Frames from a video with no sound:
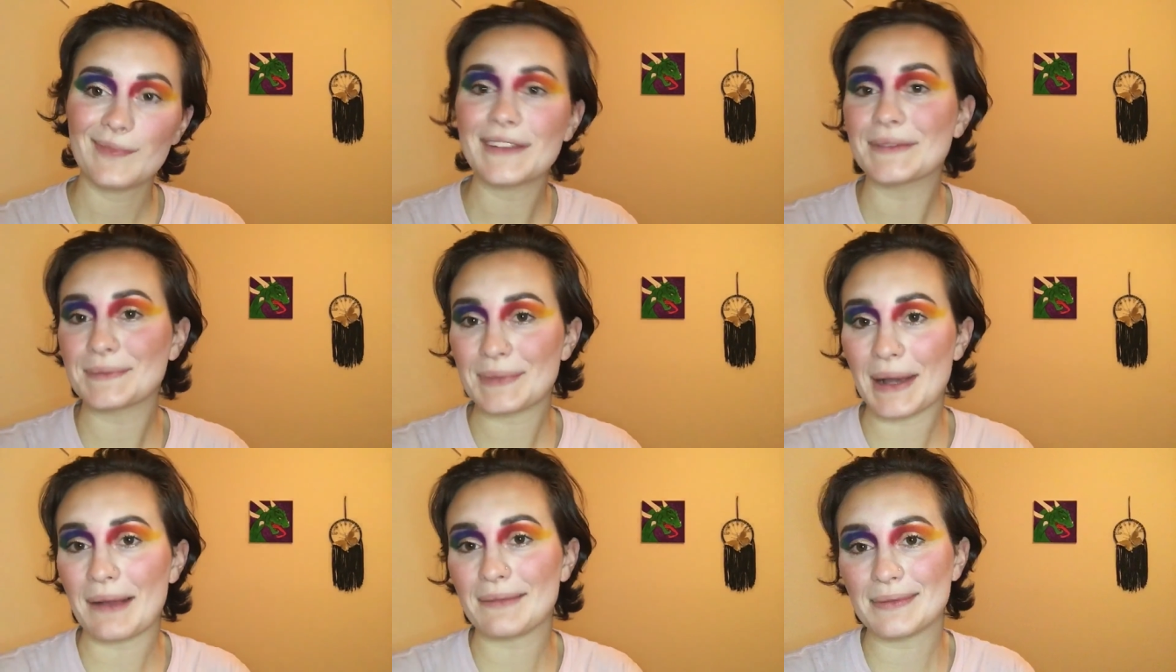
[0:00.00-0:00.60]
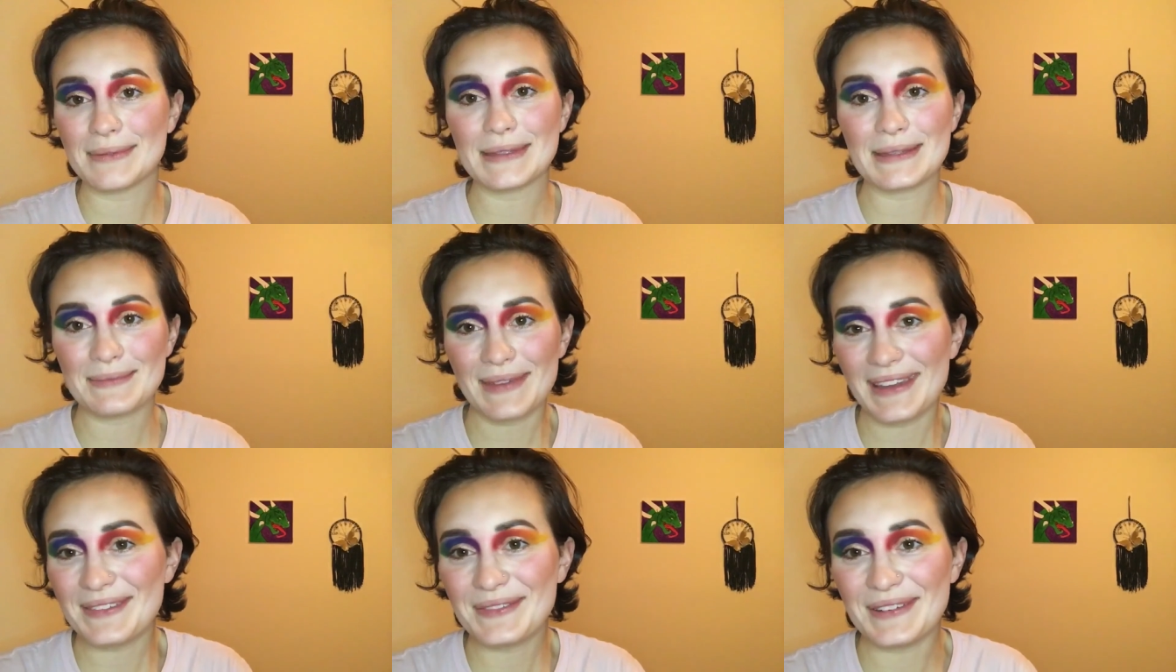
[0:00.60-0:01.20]
probably
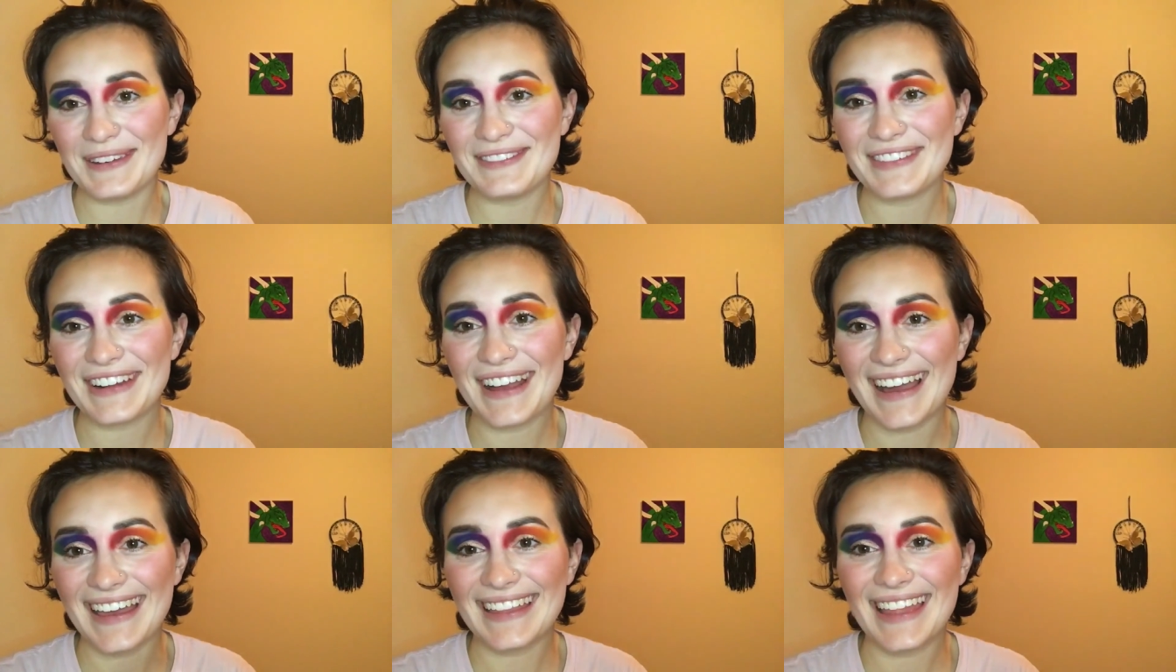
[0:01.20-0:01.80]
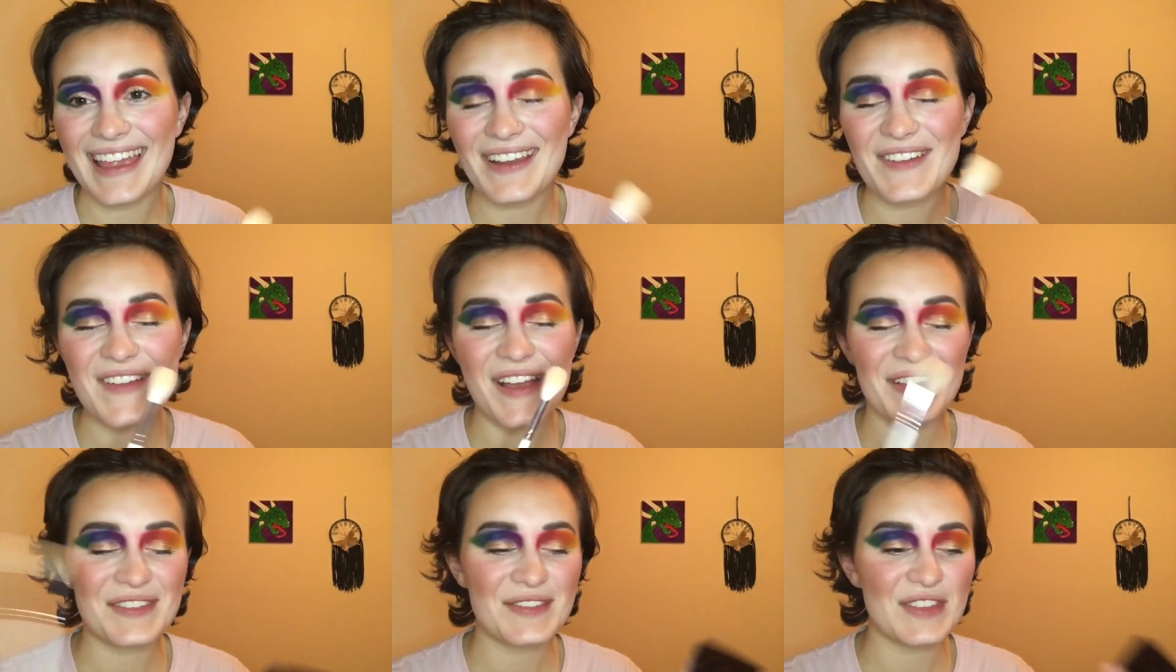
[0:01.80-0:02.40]
my favorite highlighter
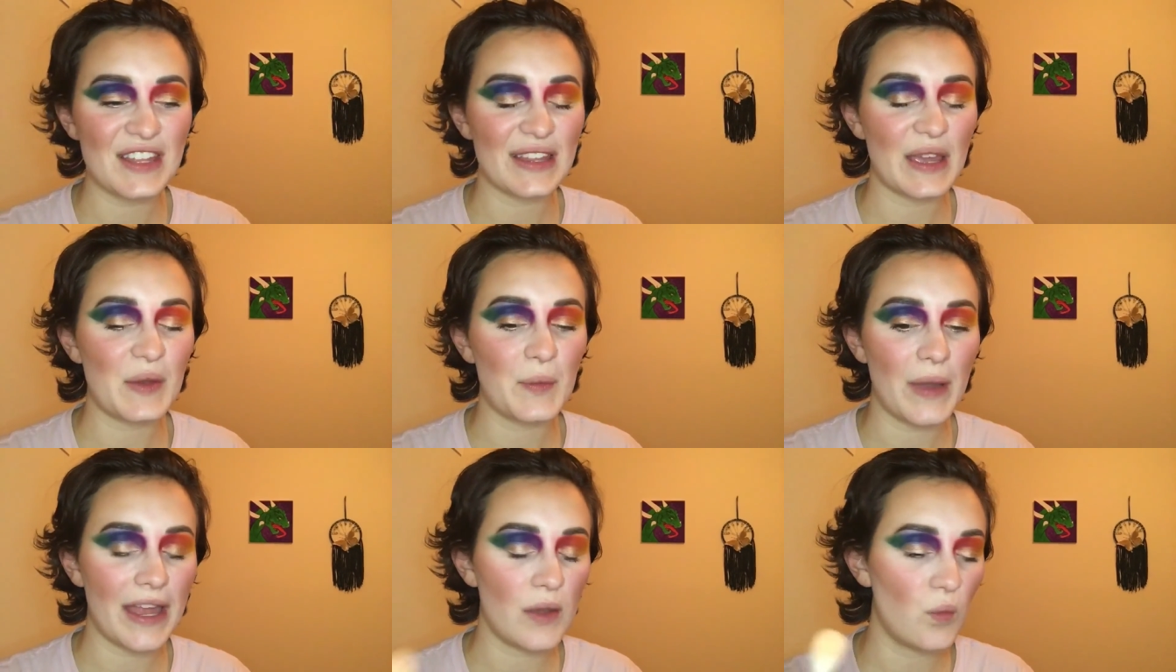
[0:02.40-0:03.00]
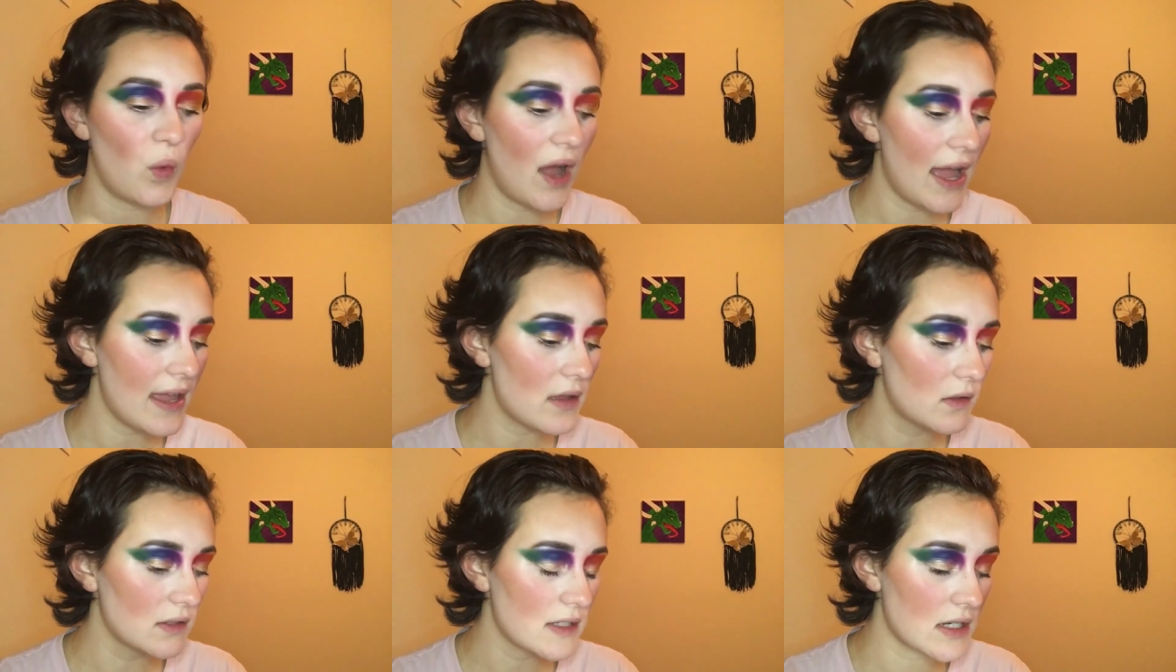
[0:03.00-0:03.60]
other than like Wet n
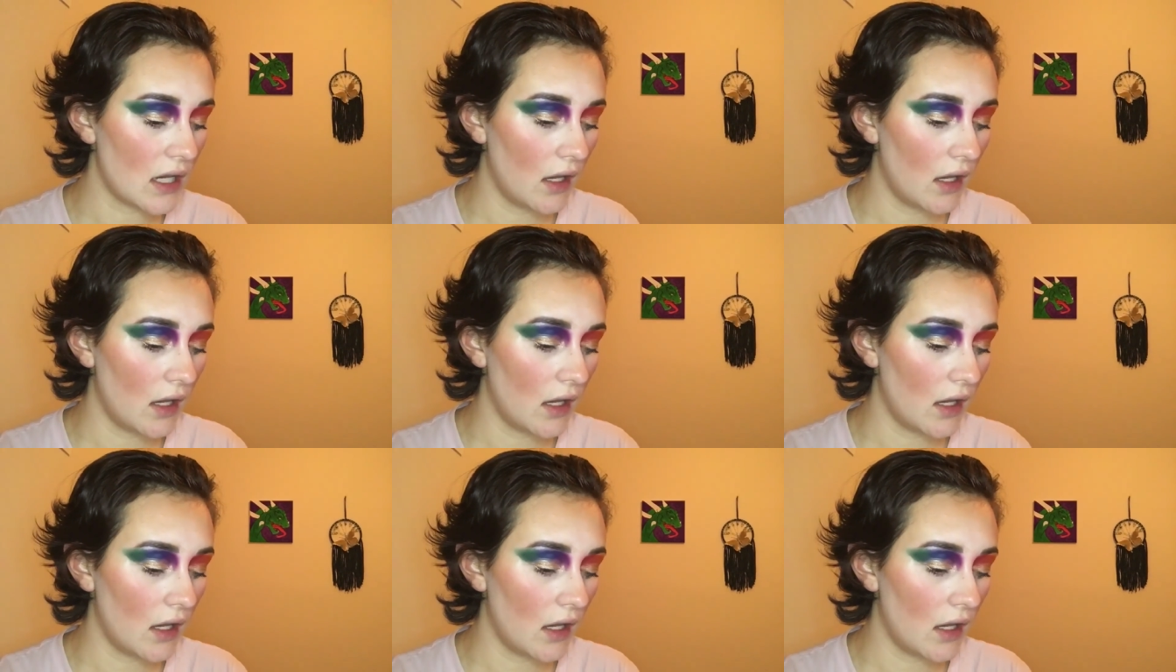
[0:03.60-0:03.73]
Wild.